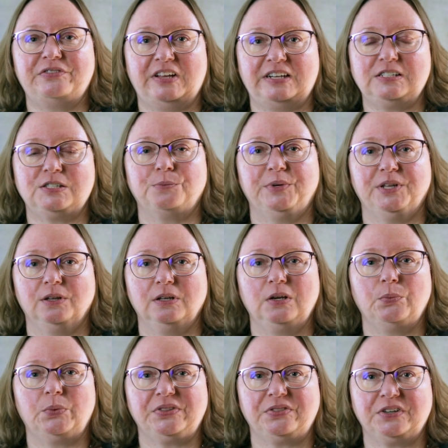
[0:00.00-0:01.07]
flexibility
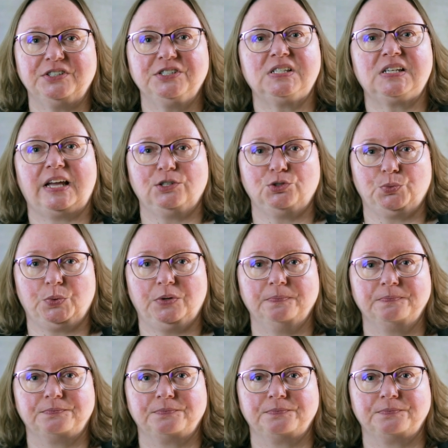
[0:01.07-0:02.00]
with their schedule.